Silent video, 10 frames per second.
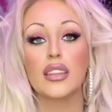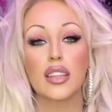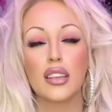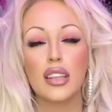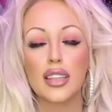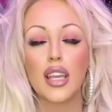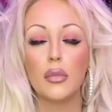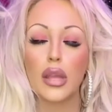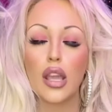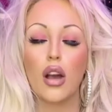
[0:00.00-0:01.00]
it's going to
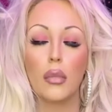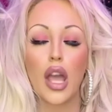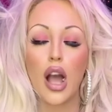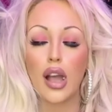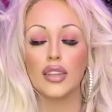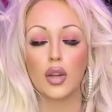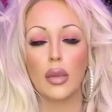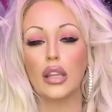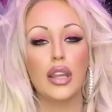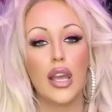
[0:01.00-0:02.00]
be on my eyes or
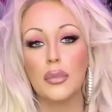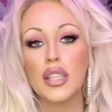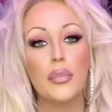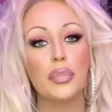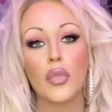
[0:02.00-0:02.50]
my lips.